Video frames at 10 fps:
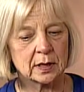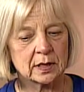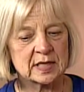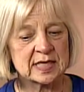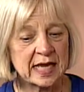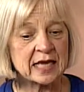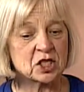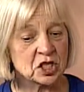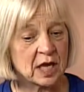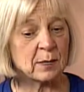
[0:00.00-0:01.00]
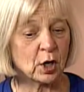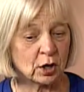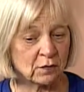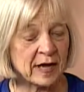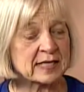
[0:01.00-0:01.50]
stay in shape
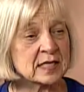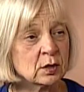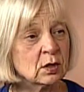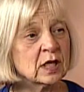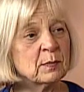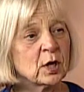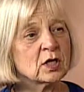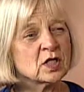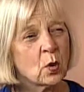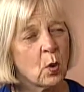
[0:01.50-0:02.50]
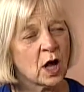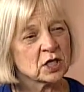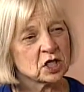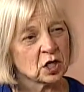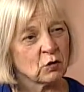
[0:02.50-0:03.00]
cardiovascularly, but also
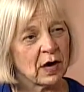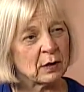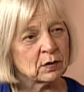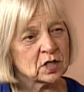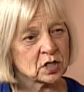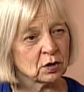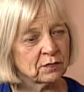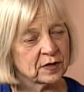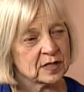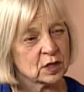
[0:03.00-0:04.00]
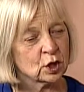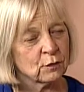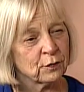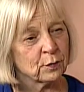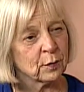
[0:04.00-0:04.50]
watch the ground surface. Look
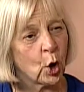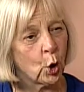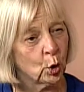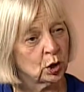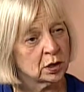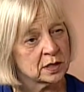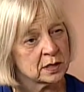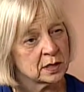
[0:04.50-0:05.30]
for holes.